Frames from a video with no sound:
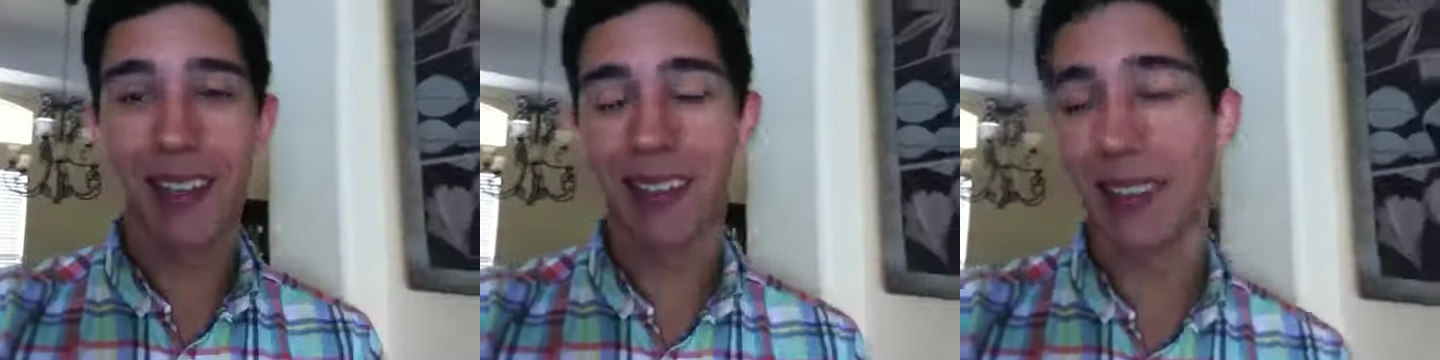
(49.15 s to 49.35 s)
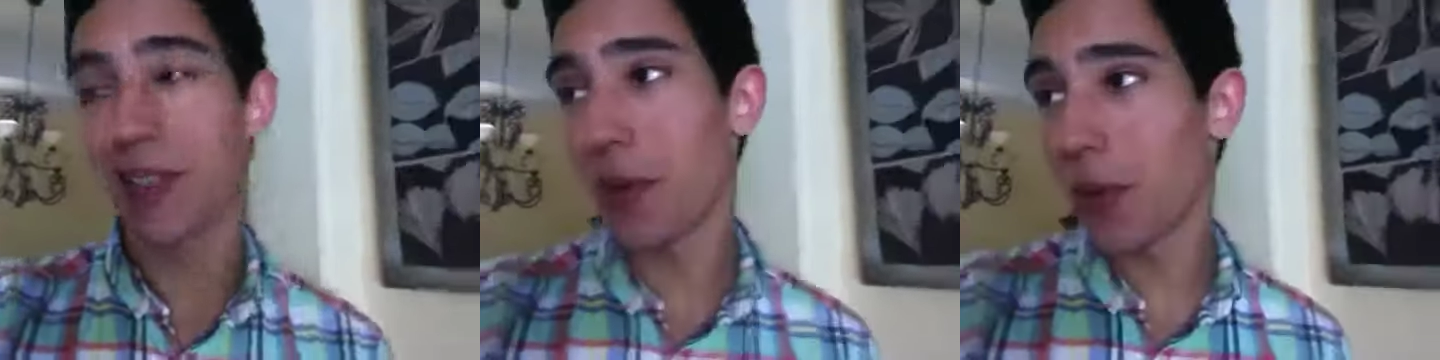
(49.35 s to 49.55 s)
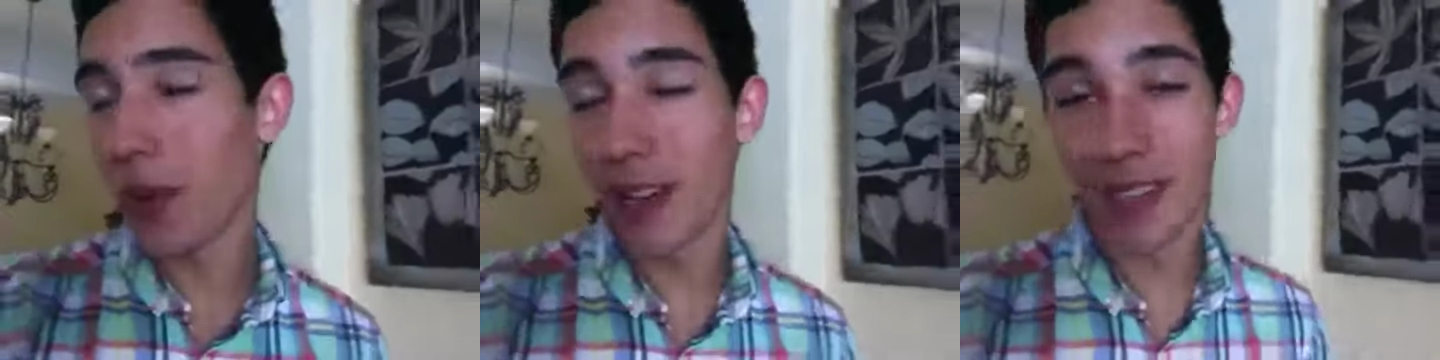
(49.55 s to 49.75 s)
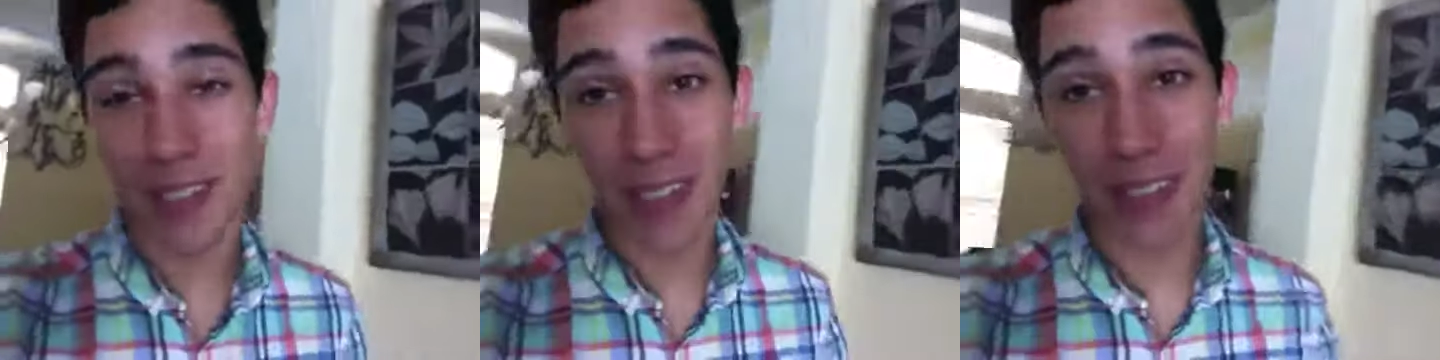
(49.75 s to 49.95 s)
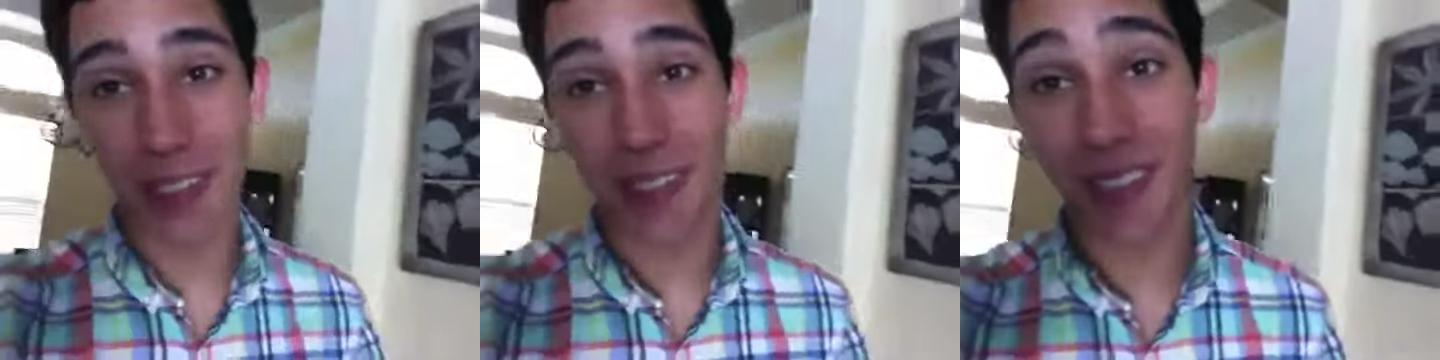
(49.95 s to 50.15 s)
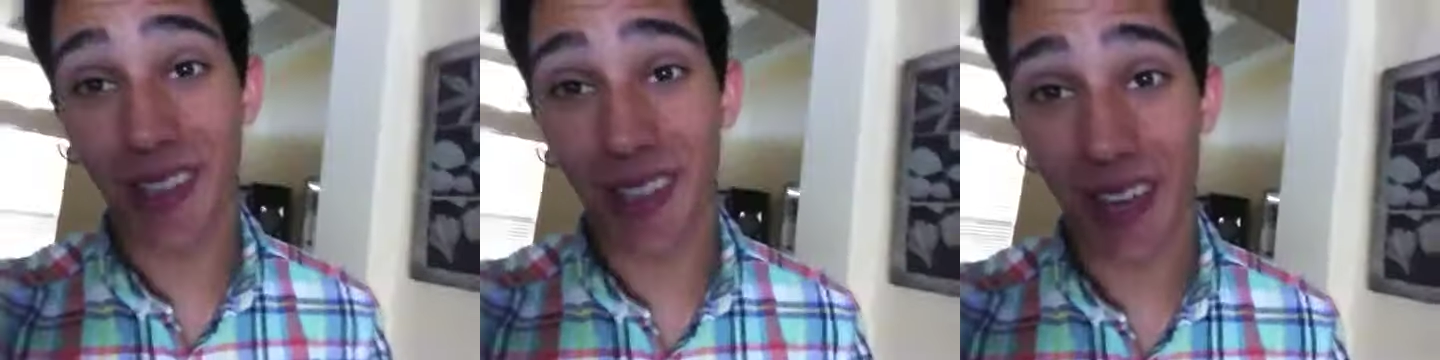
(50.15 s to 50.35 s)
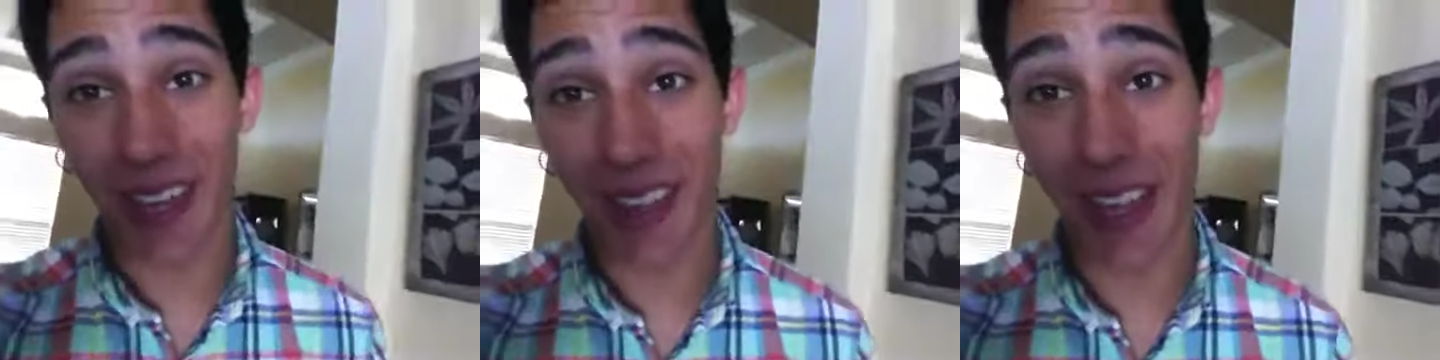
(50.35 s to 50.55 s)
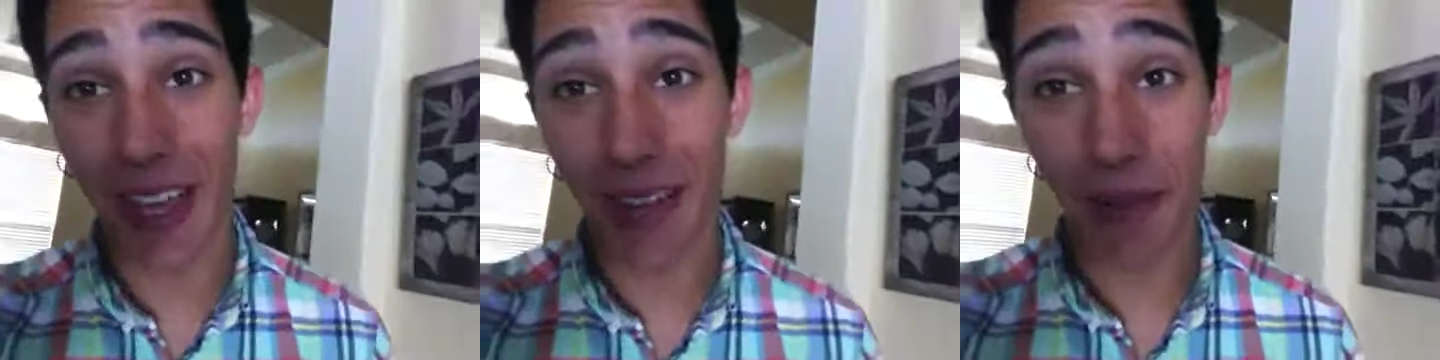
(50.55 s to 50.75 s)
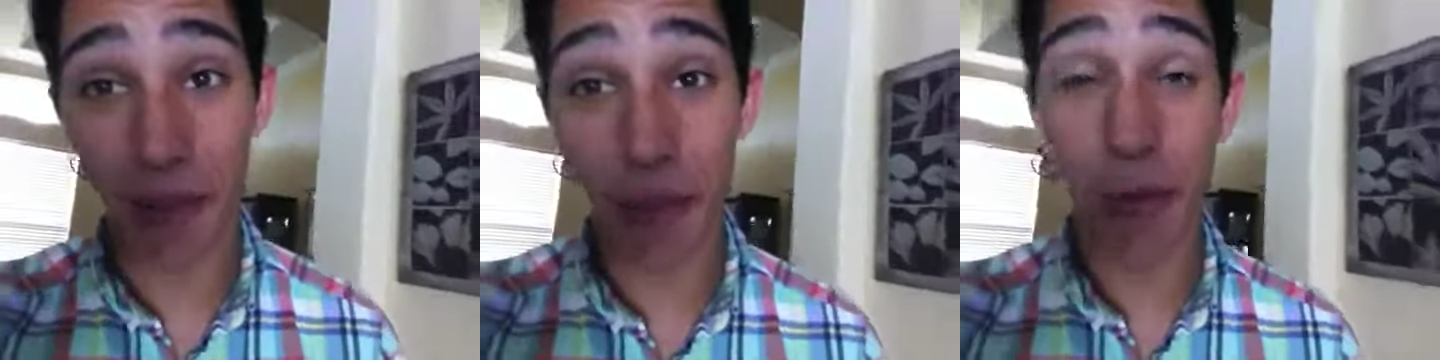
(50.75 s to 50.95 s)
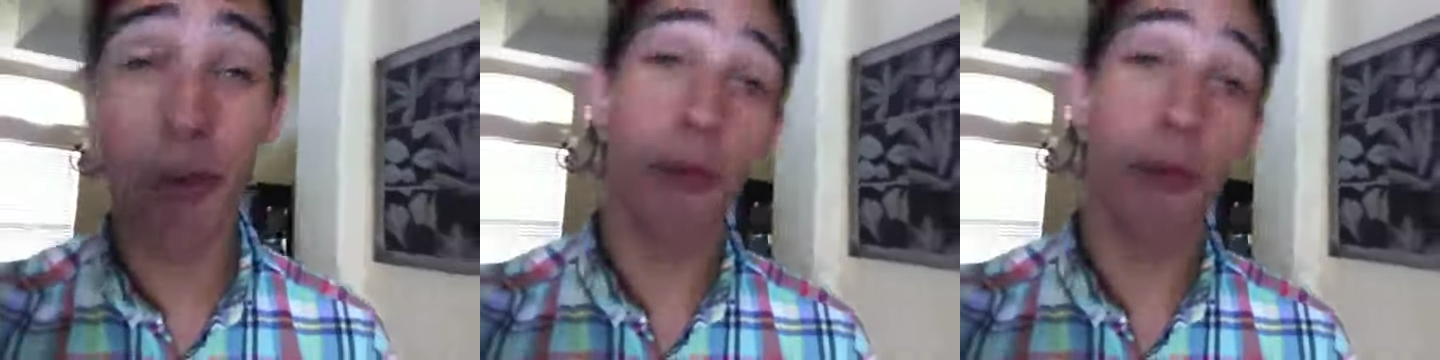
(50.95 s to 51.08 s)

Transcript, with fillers: So uh, just just got that for